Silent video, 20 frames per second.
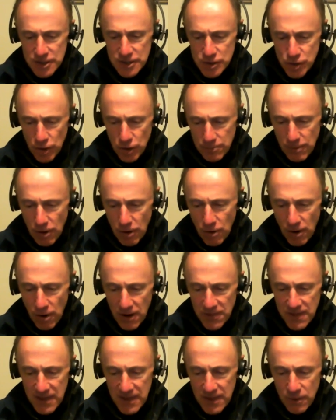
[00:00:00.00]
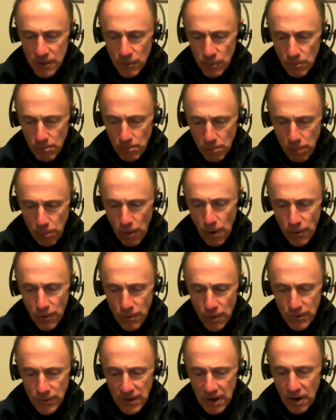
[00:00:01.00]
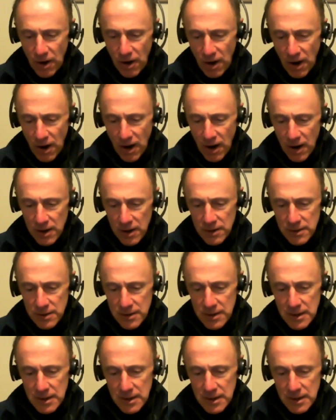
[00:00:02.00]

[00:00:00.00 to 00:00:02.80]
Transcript: Joe McCarthy borrowed a car,